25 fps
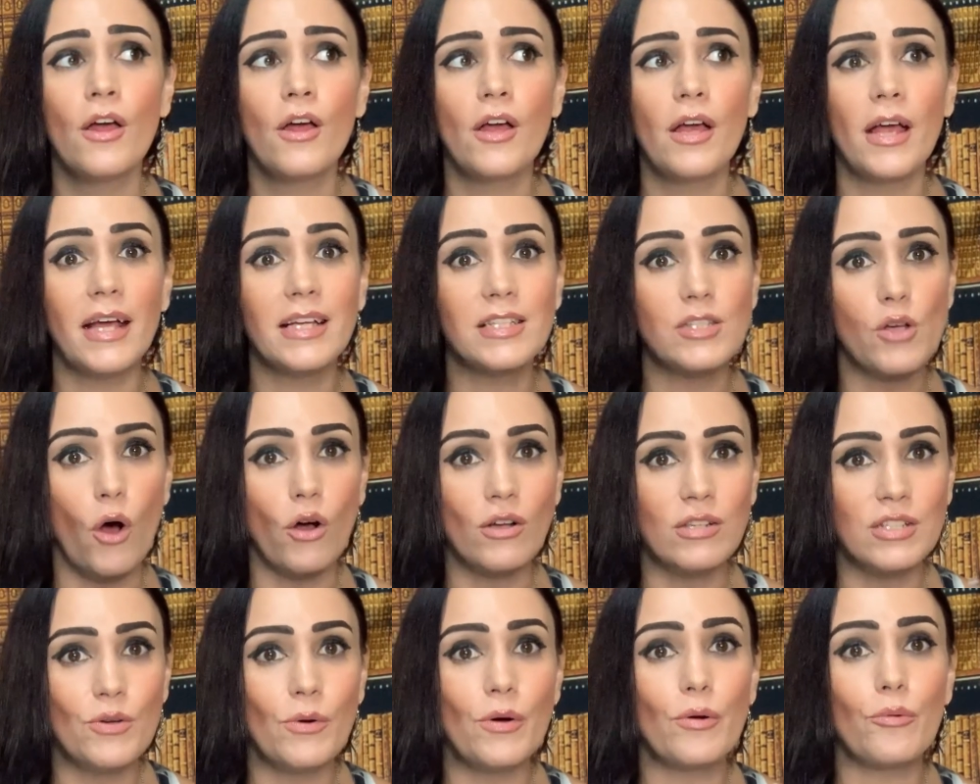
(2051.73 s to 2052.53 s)
it's
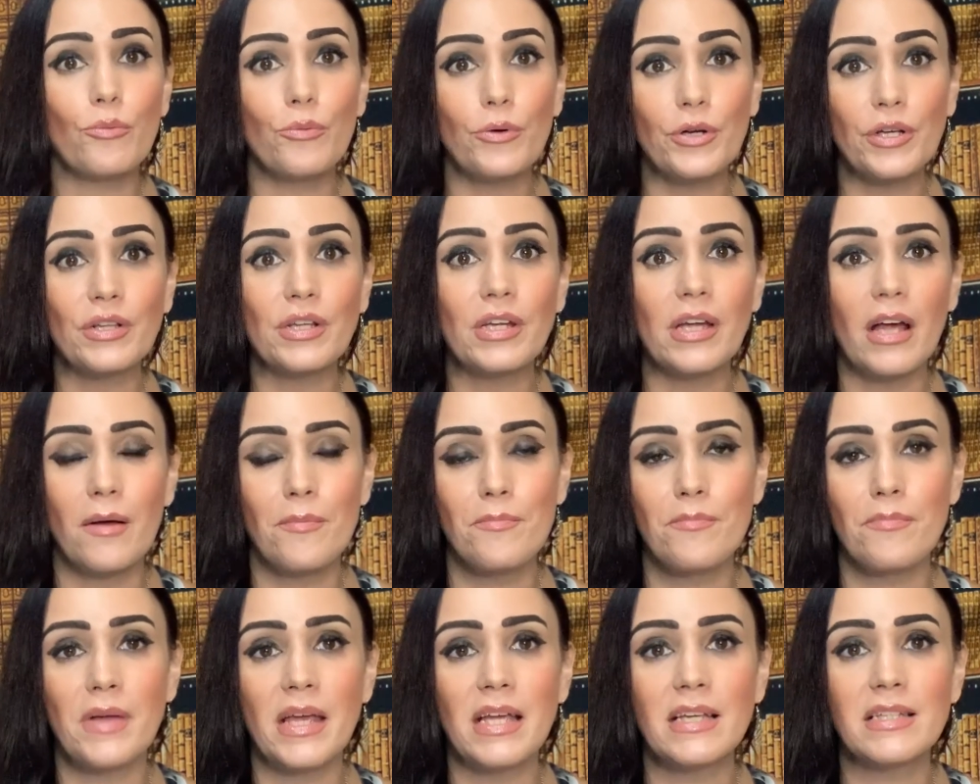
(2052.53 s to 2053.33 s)
also a really
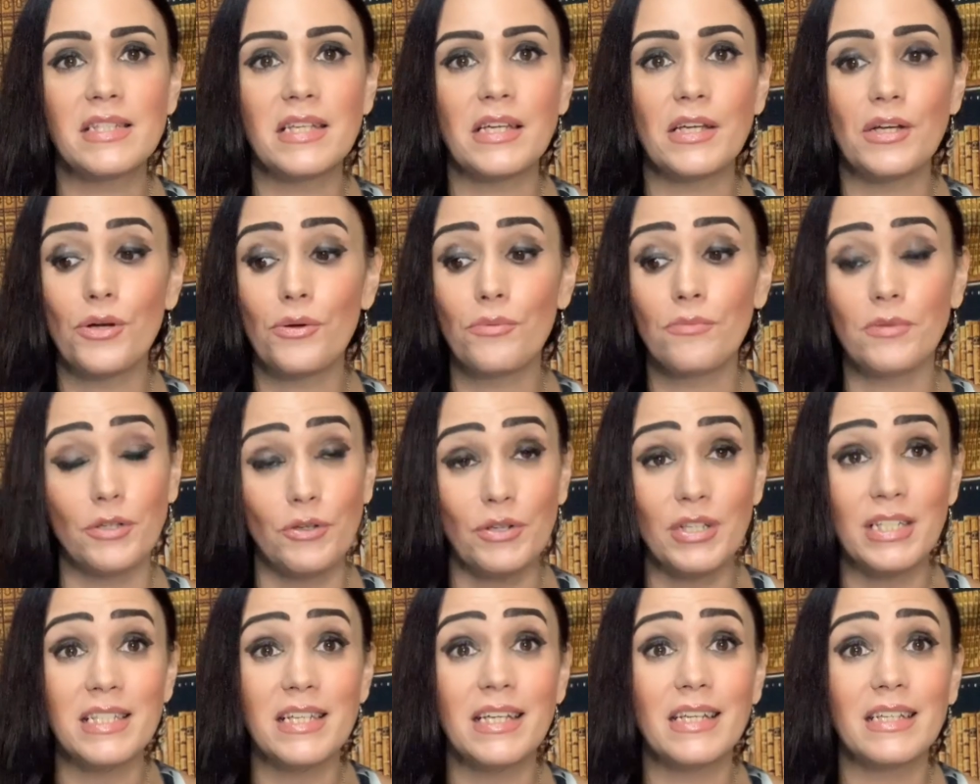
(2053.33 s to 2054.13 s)
amazing
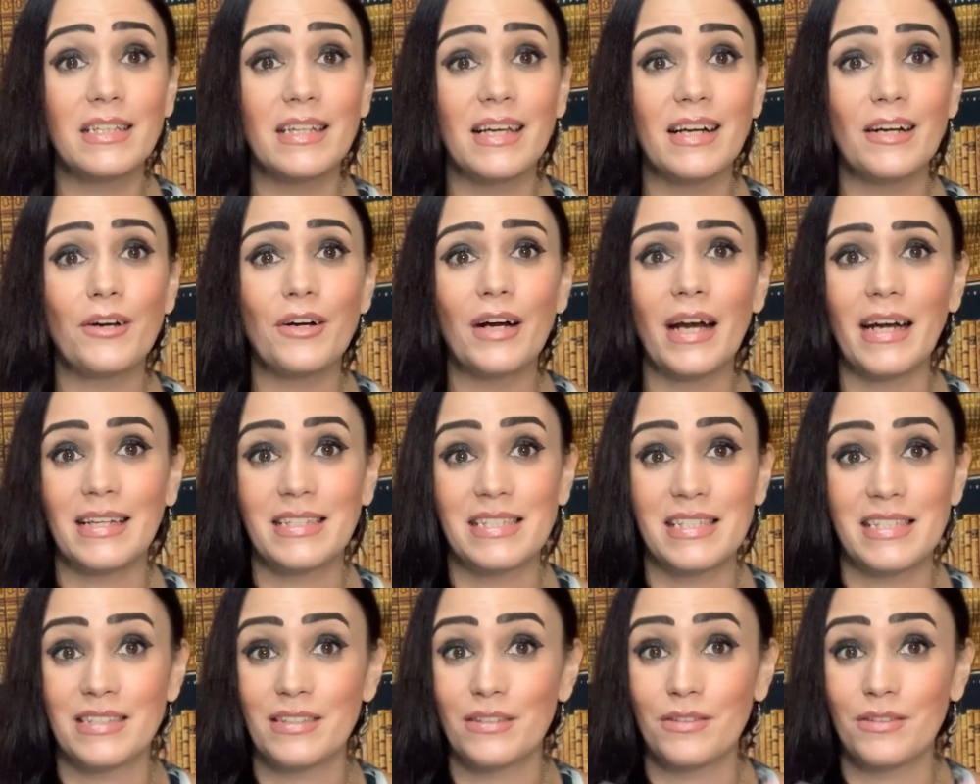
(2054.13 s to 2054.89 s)
community in there, and it's